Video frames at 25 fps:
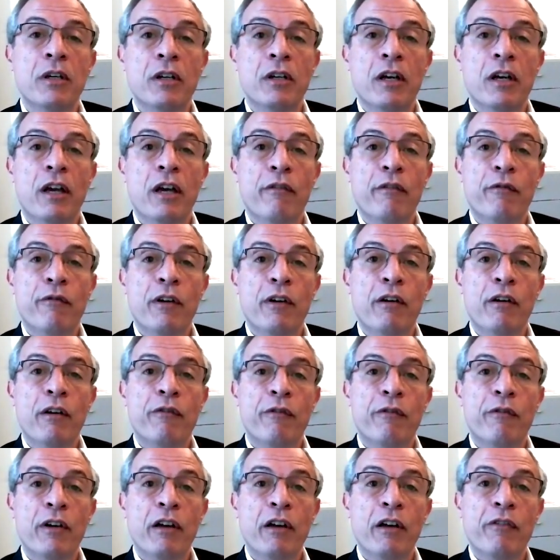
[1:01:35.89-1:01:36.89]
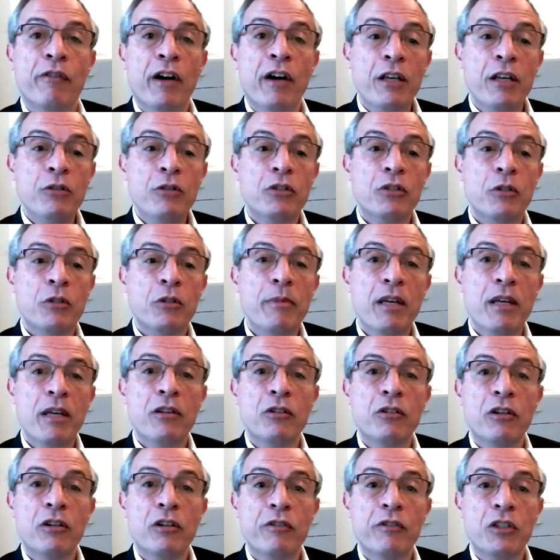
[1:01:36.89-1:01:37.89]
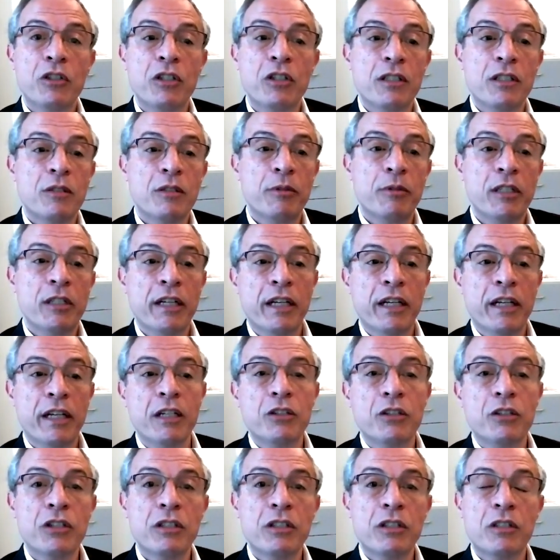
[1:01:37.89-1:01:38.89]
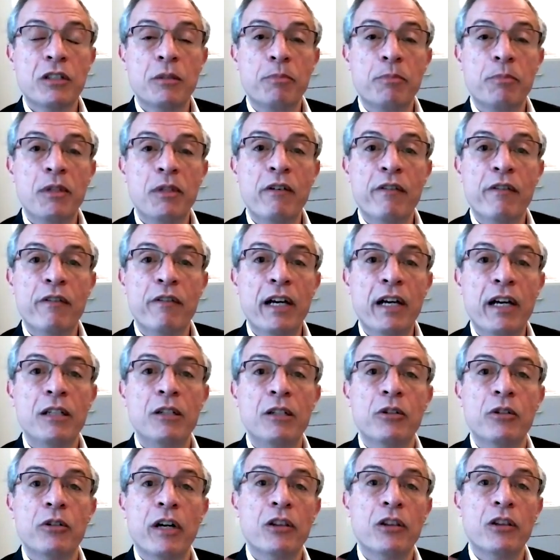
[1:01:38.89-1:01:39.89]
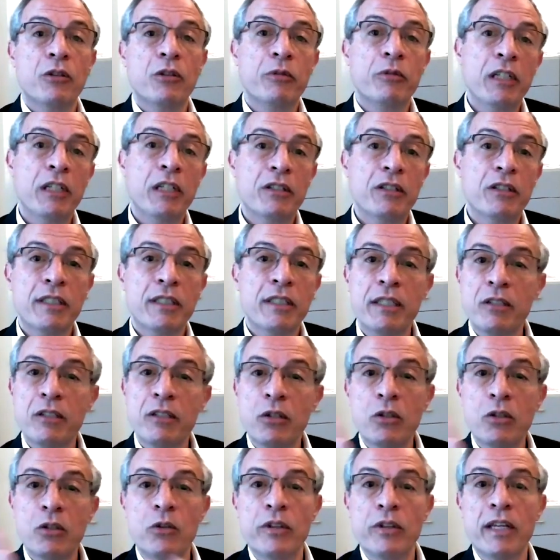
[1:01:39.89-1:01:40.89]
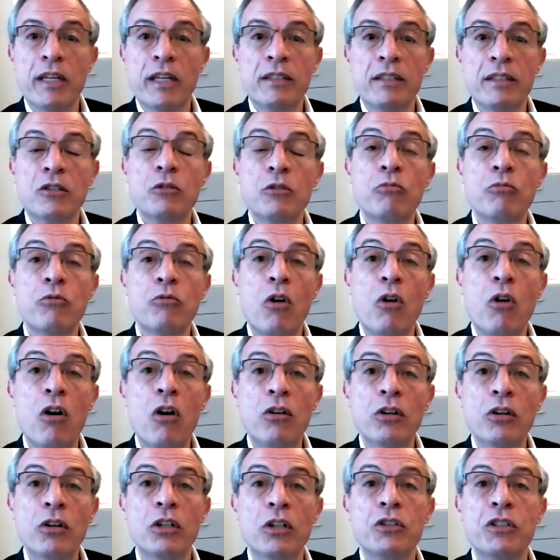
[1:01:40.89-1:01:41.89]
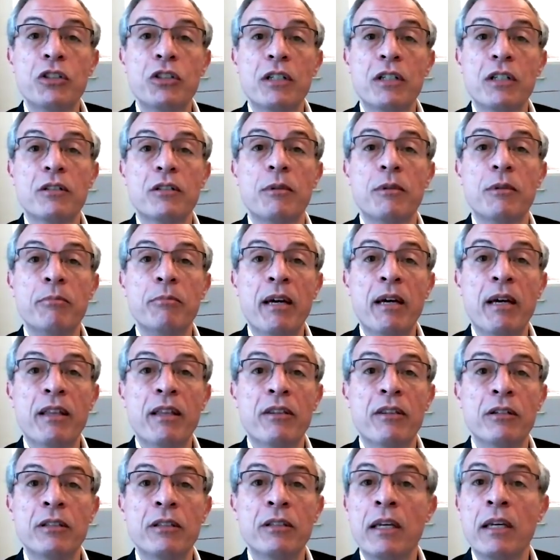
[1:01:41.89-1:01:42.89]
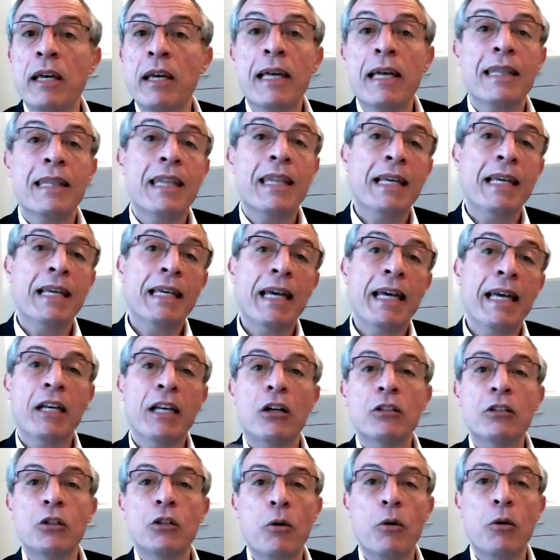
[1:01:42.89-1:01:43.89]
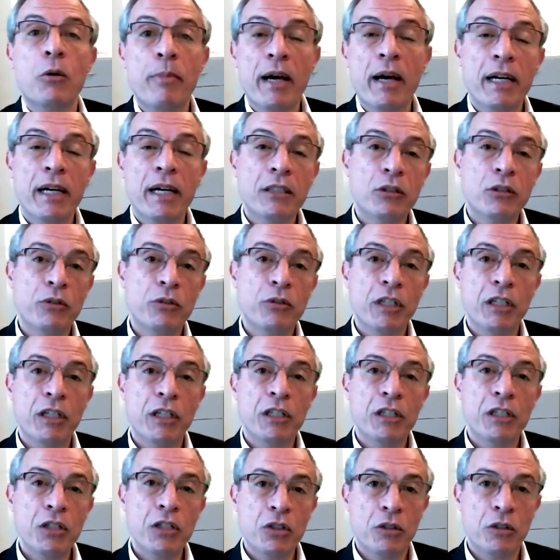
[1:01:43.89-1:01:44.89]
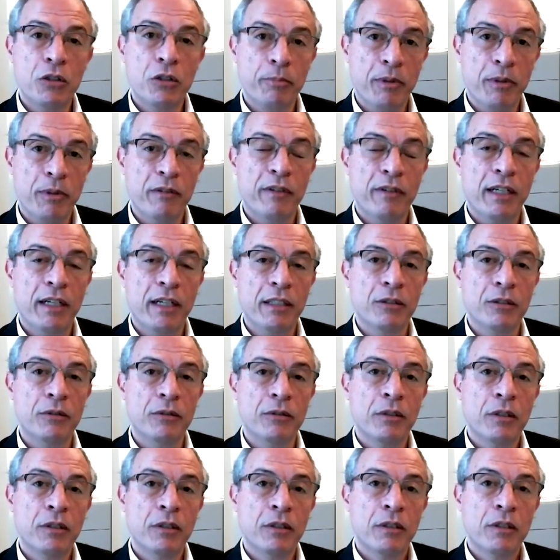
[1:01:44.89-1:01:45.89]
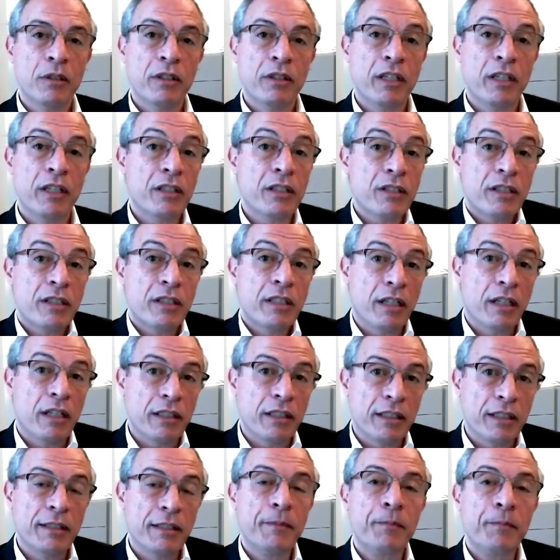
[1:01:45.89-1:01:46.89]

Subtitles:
If I use a method of adjustment and I adjust the p-value and the reader says, oh no, that's the wrong adjustment method, they cannot go back to the initial p-value. They're stuck.